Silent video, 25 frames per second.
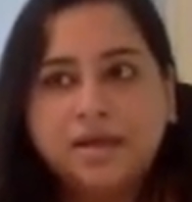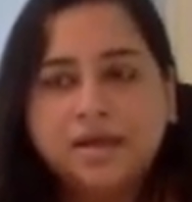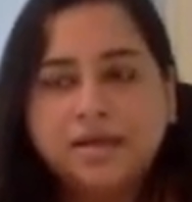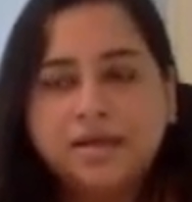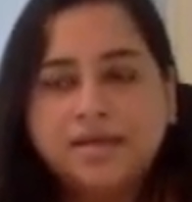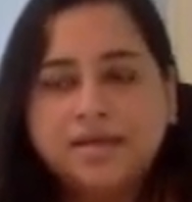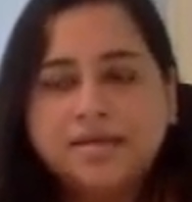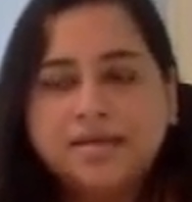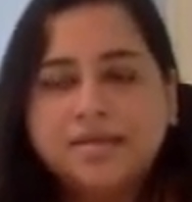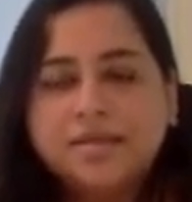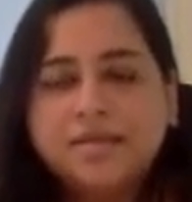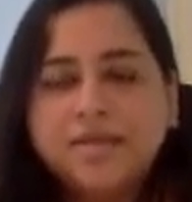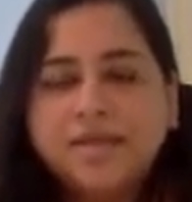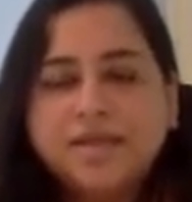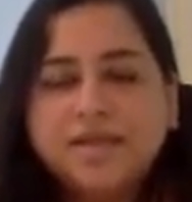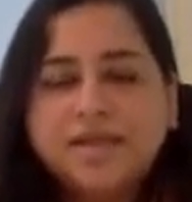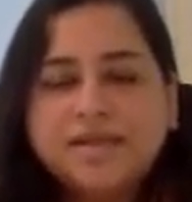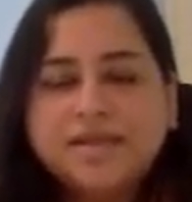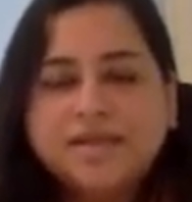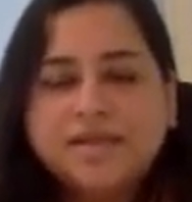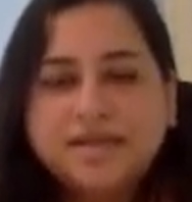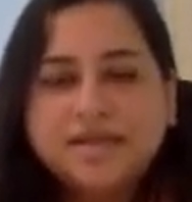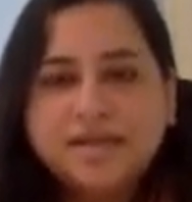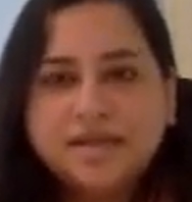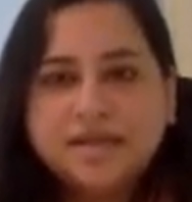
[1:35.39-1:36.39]
Something
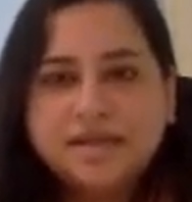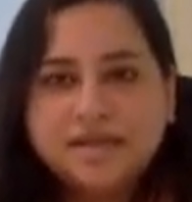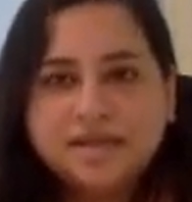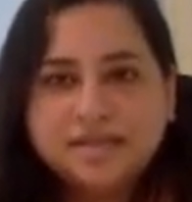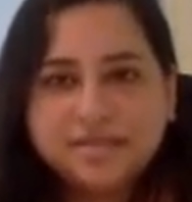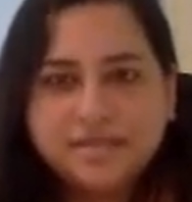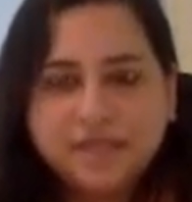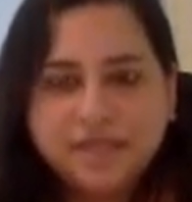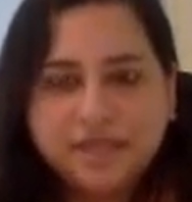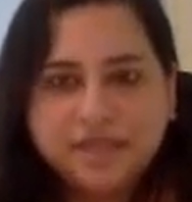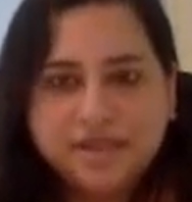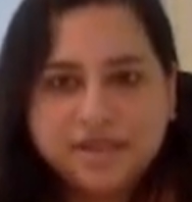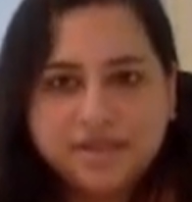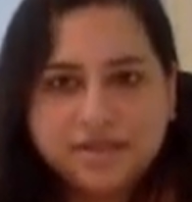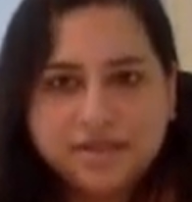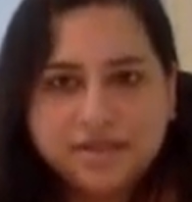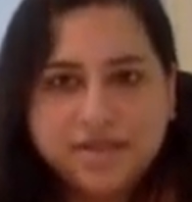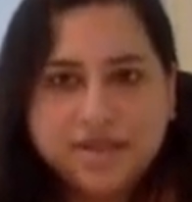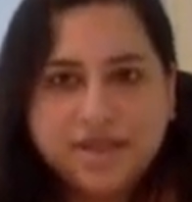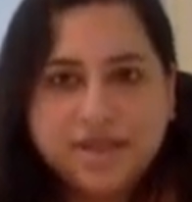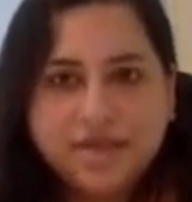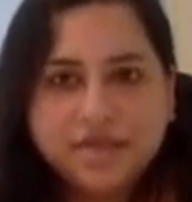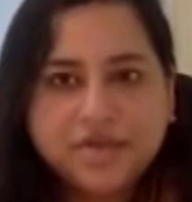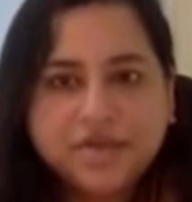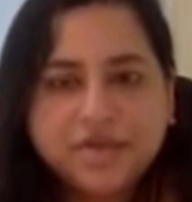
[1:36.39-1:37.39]
inside us begins to
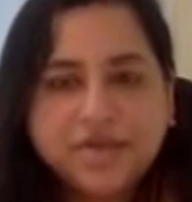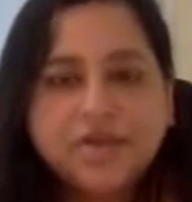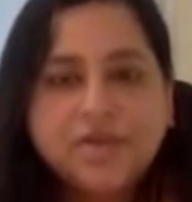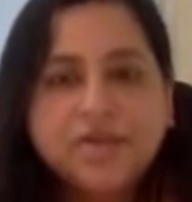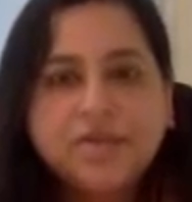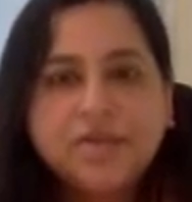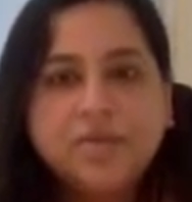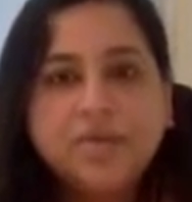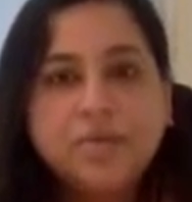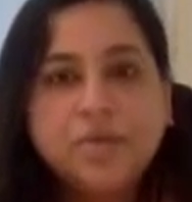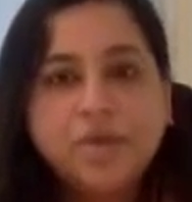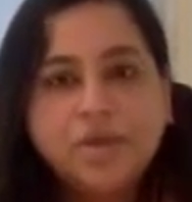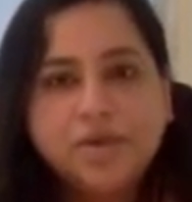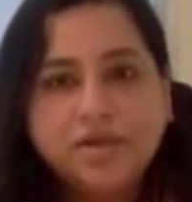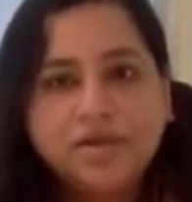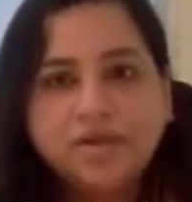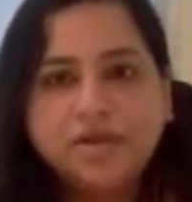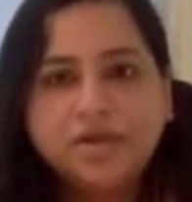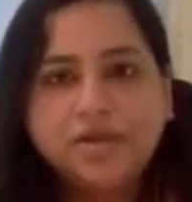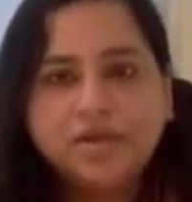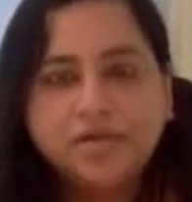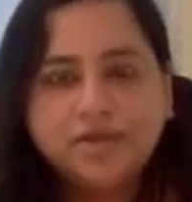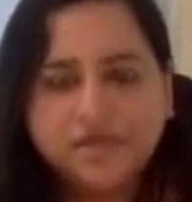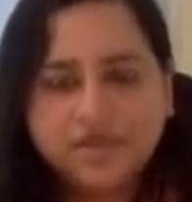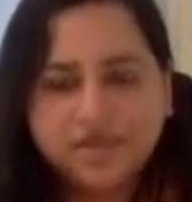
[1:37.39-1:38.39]
doubt the worth
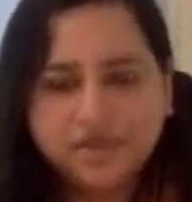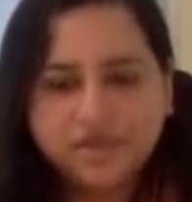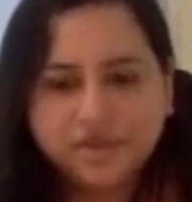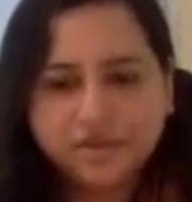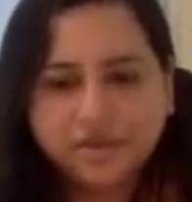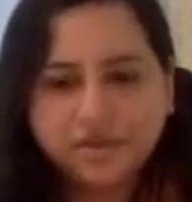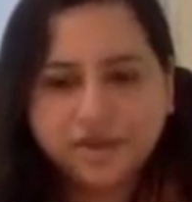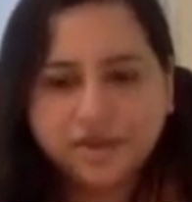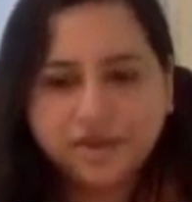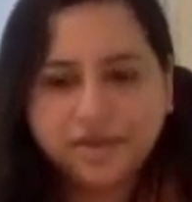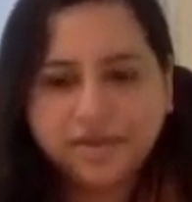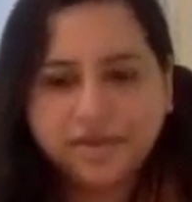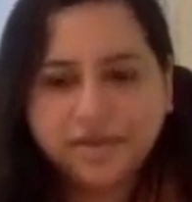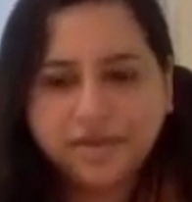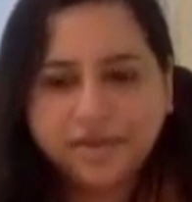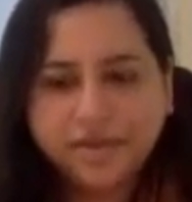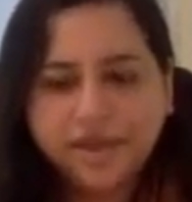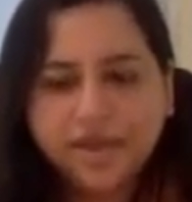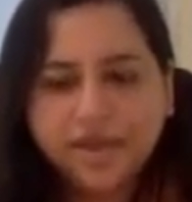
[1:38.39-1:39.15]
of our story.